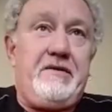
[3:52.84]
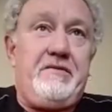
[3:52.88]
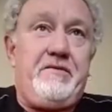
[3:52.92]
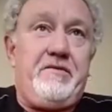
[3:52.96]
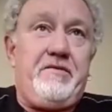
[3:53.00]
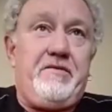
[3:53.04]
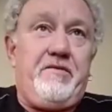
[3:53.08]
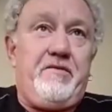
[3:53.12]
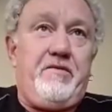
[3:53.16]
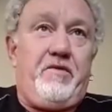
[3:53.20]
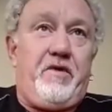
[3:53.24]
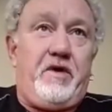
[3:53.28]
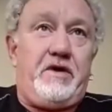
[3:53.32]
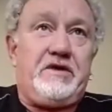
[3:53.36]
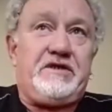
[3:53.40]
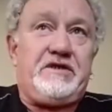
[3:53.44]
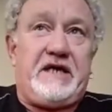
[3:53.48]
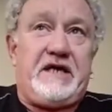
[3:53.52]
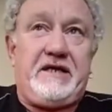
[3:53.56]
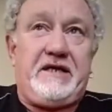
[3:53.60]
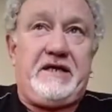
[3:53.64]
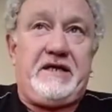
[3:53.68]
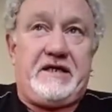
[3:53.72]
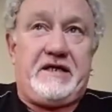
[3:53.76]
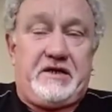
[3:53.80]
what tended
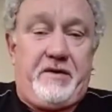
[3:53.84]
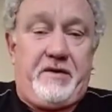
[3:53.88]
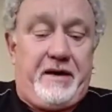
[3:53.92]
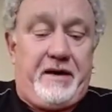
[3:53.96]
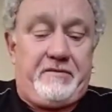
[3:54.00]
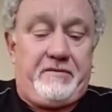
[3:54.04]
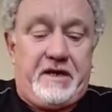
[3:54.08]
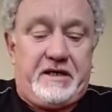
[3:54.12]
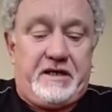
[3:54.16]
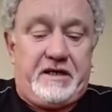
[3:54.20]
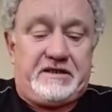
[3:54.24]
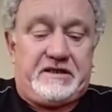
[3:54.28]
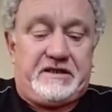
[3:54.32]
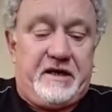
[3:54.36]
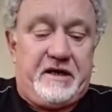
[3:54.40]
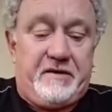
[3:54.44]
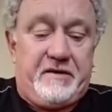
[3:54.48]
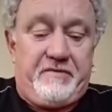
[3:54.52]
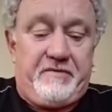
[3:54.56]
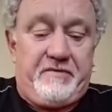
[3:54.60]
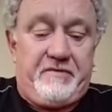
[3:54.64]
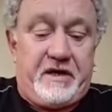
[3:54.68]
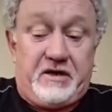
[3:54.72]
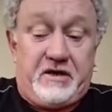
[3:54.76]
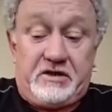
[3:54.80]
to happen is that
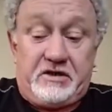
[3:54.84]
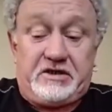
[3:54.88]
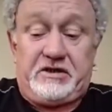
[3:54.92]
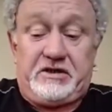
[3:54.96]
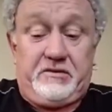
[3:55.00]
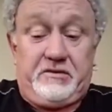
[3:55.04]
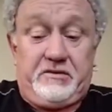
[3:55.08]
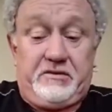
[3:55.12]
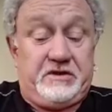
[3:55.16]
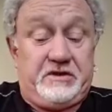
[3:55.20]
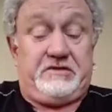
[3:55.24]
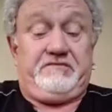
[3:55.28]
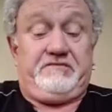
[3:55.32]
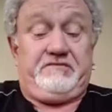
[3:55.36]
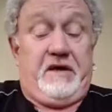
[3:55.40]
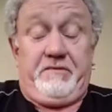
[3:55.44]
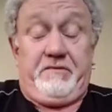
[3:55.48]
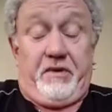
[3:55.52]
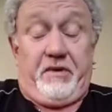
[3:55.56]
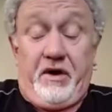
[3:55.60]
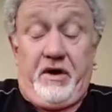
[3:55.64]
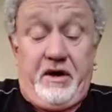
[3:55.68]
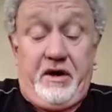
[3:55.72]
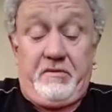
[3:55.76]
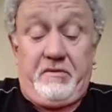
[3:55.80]
because there was
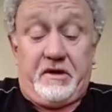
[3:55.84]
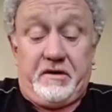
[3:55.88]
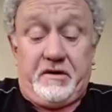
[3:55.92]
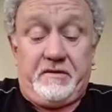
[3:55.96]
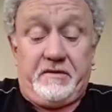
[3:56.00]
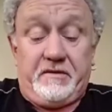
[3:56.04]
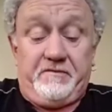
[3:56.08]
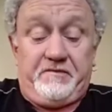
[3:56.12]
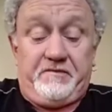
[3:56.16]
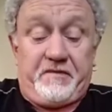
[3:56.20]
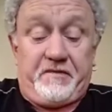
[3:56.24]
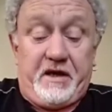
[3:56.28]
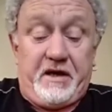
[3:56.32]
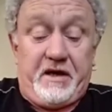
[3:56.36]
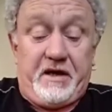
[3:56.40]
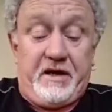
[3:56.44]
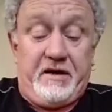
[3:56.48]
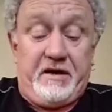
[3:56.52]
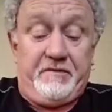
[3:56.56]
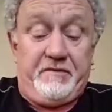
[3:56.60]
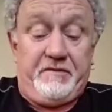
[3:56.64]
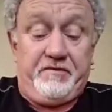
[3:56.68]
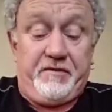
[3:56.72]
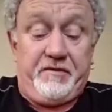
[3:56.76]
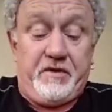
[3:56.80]
employment,
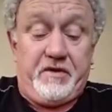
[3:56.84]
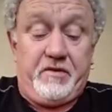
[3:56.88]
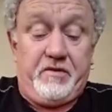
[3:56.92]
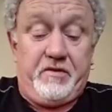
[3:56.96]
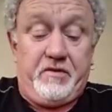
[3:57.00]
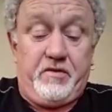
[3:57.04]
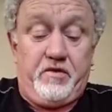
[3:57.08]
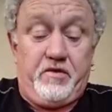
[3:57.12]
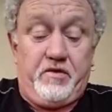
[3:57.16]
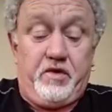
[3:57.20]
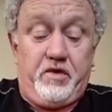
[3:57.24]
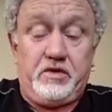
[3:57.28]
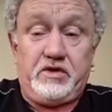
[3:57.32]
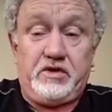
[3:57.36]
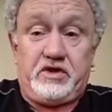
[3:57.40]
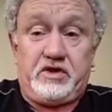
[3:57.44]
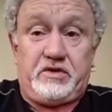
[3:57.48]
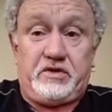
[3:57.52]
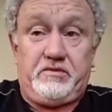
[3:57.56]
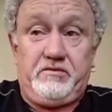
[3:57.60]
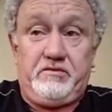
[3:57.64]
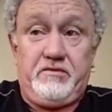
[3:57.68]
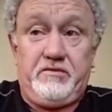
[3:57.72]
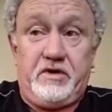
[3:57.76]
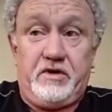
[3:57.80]
once
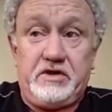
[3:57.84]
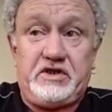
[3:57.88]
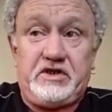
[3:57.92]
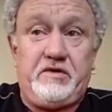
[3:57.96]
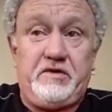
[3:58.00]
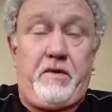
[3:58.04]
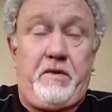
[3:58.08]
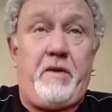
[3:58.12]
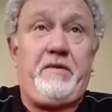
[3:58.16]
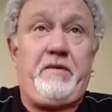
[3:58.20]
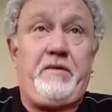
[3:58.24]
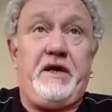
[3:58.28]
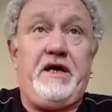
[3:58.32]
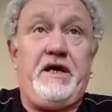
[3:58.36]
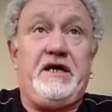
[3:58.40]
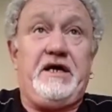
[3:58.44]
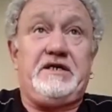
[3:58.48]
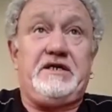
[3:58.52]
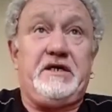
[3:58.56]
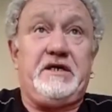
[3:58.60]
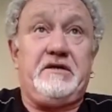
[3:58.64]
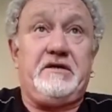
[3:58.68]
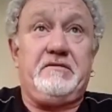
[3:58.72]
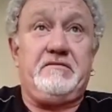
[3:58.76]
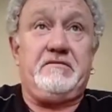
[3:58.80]
most of the
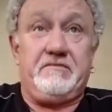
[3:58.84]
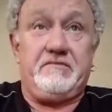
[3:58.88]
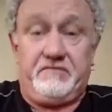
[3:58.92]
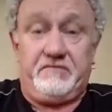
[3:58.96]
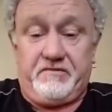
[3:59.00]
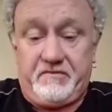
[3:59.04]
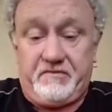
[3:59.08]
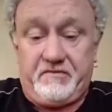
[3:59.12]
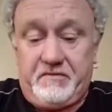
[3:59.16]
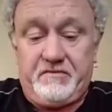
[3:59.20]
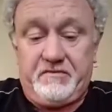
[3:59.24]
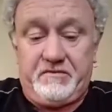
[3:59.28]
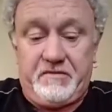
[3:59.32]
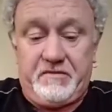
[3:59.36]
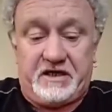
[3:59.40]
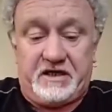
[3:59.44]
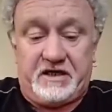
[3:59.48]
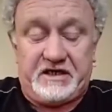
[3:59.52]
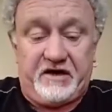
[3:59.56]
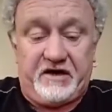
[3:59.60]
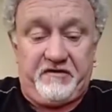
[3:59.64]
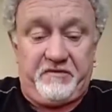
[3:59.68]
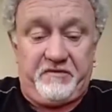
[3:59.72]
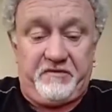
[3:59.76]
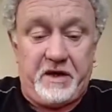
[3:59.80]
population,
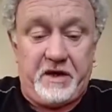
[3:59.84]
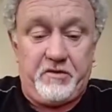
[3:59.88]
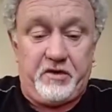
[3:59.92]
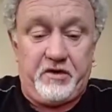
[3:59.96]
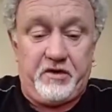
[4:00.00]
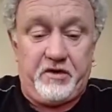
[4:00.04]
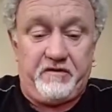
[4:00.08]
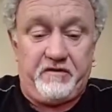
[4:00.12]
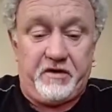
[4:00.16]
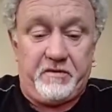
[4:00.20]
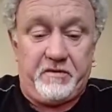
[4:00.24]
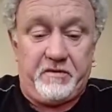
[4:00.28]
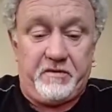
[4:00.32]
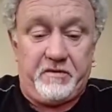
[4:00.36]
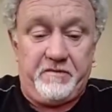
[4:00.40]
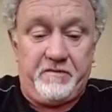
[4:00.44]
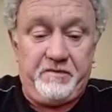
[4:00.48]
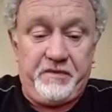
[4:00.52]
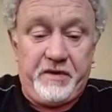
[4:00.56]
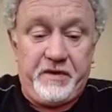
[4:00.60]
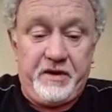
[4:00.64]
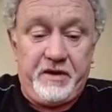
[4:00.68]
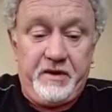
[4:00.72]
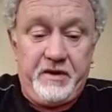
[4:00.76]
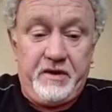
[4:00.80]
myself being one of them,
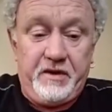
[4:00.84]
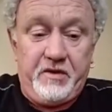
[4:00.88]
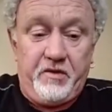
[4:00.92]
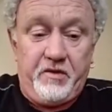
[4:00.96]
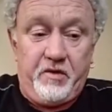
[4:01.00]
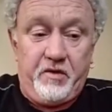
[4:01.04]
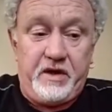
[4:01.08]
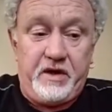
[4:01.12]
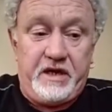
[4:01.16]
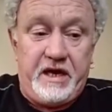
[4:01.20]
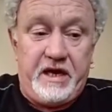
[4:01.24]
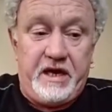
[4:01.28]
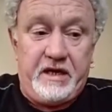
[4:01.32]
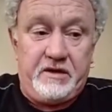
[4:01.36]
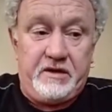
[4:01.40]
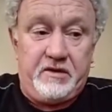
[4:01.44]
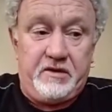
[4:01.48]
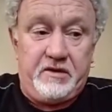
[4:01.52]
were geared